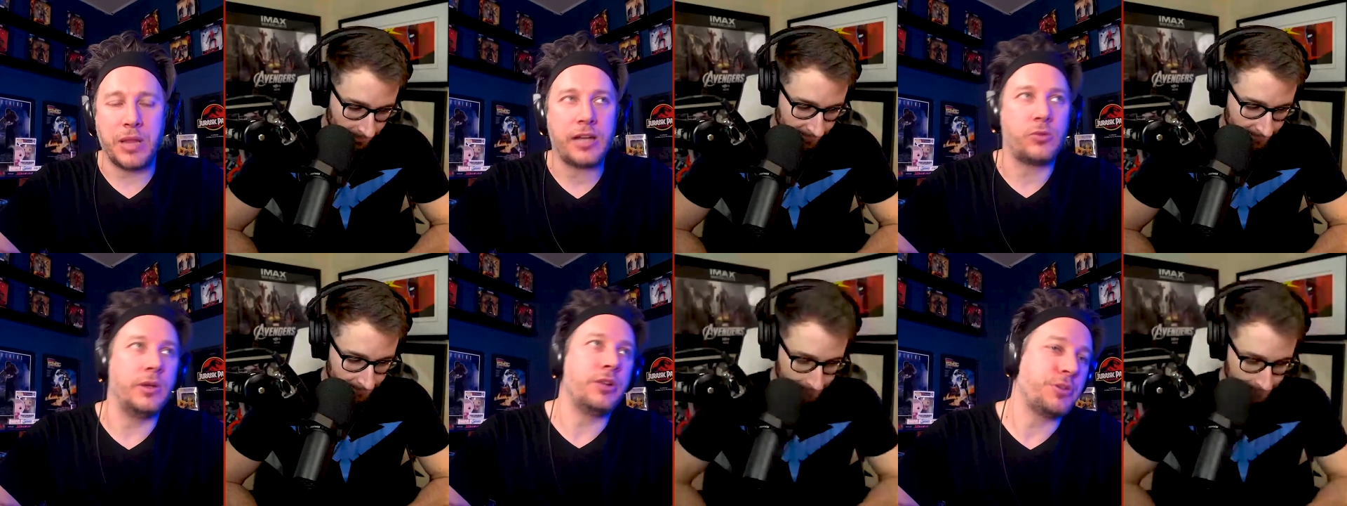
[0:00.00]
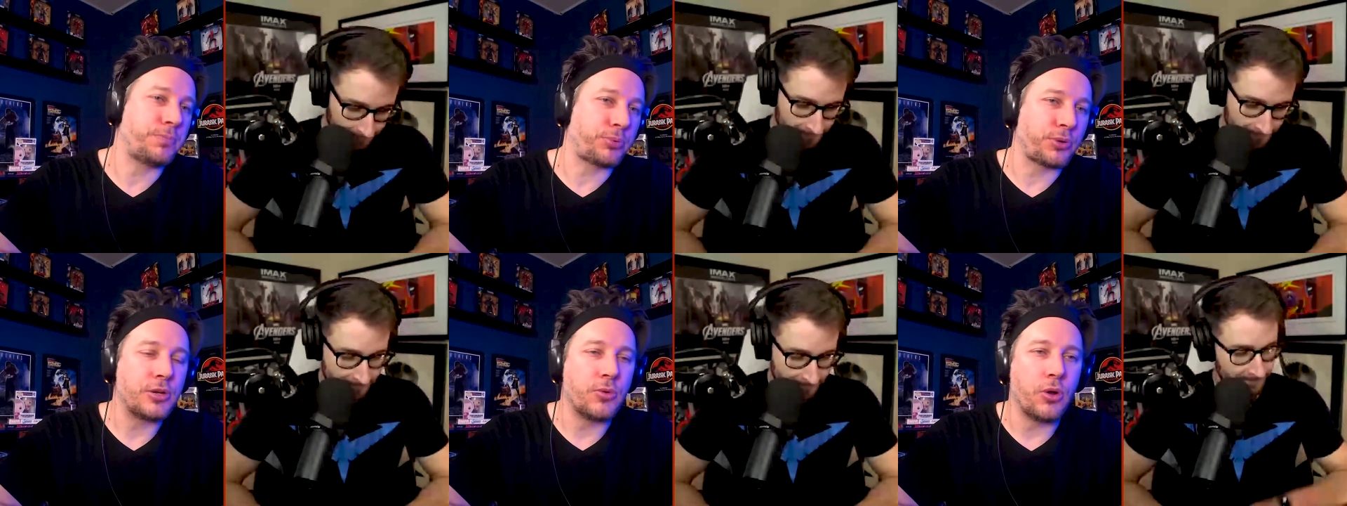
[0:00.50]
Speaker 1: Widow's a
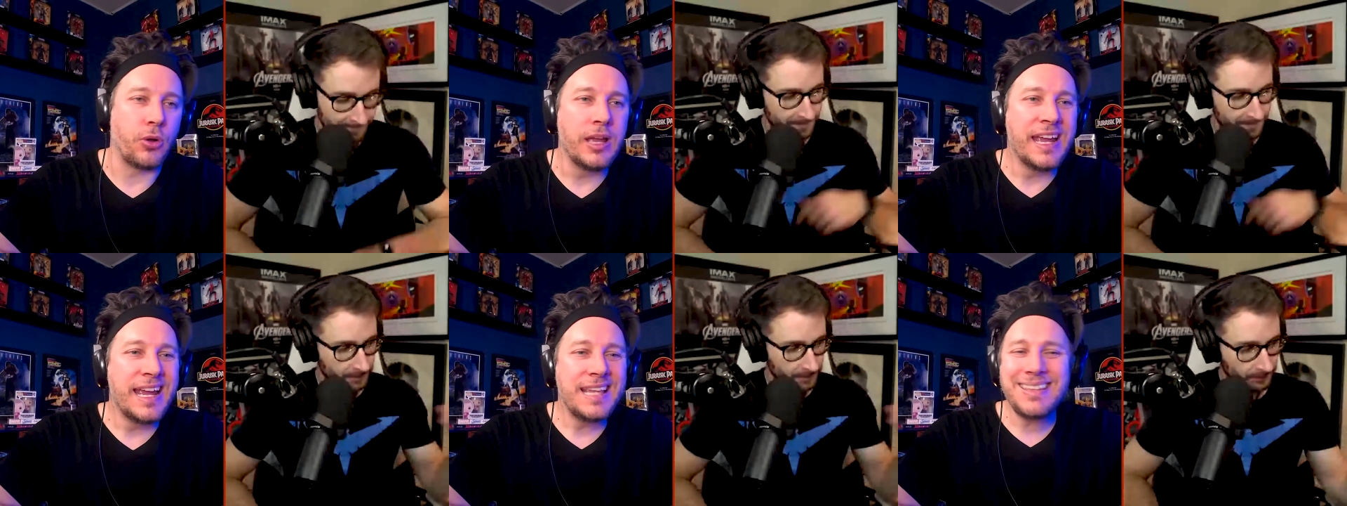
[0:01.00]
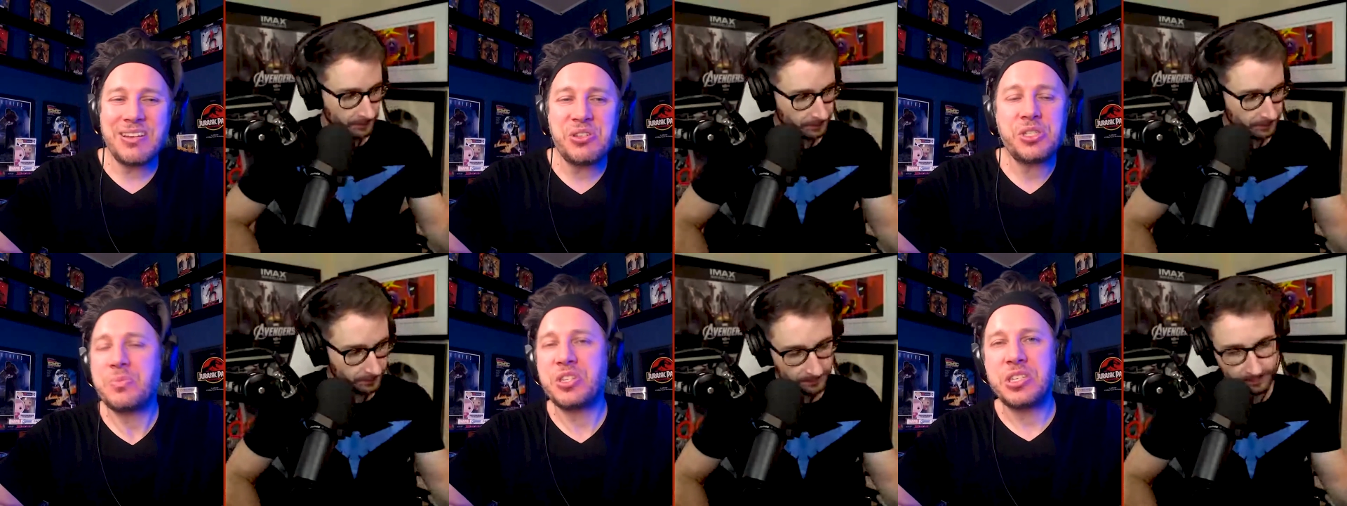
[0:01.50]
prequel, so there's some
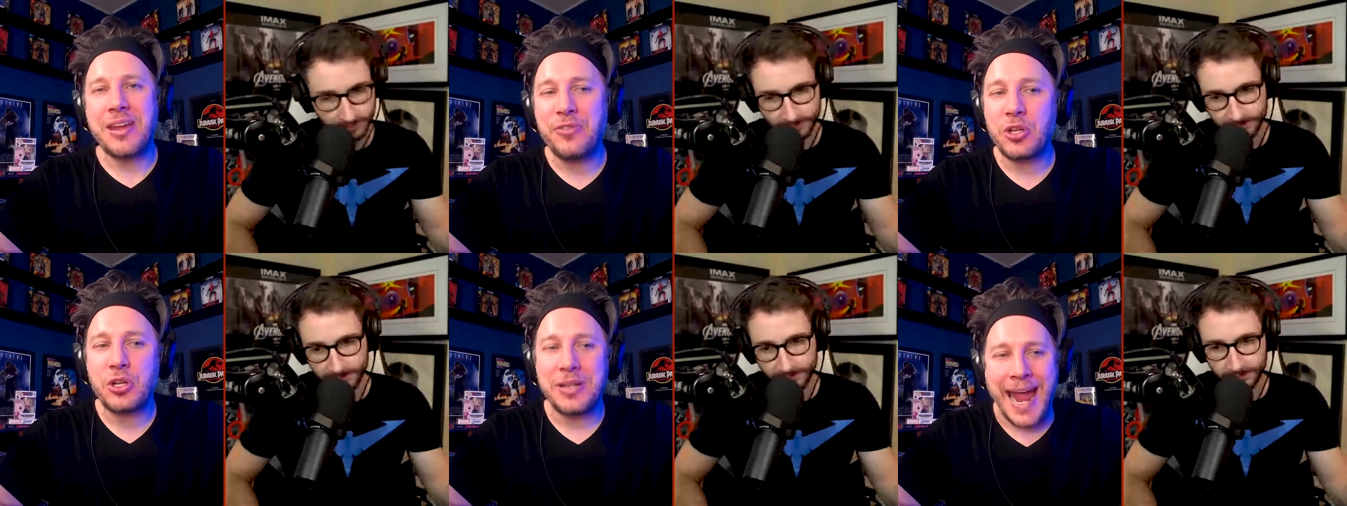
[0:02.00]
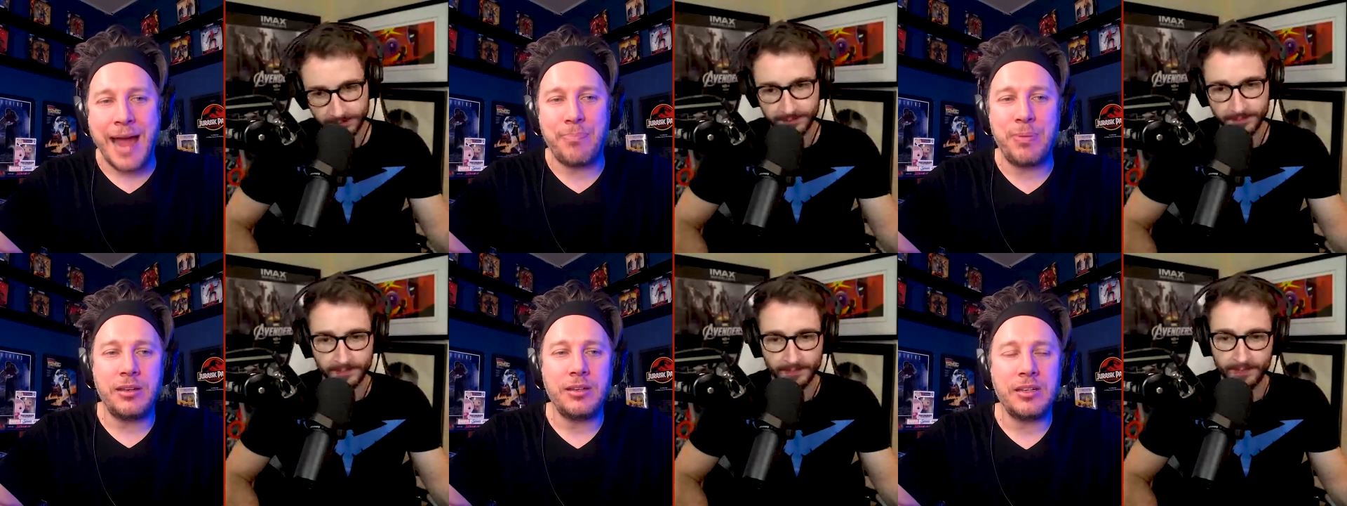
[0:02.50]
stuff that could happen.
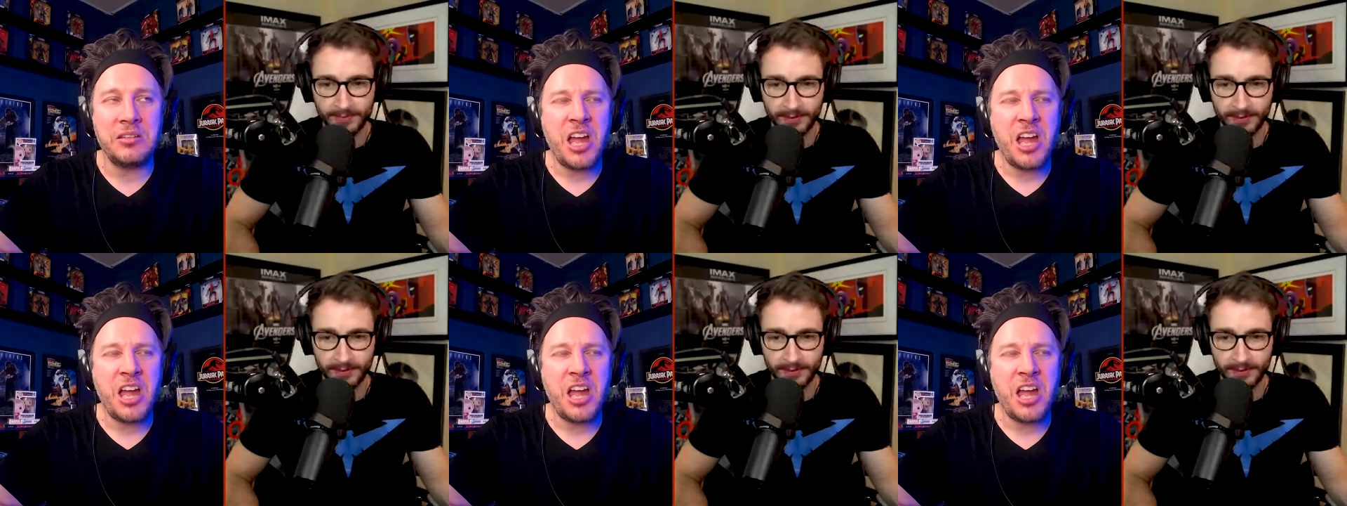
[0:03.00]
I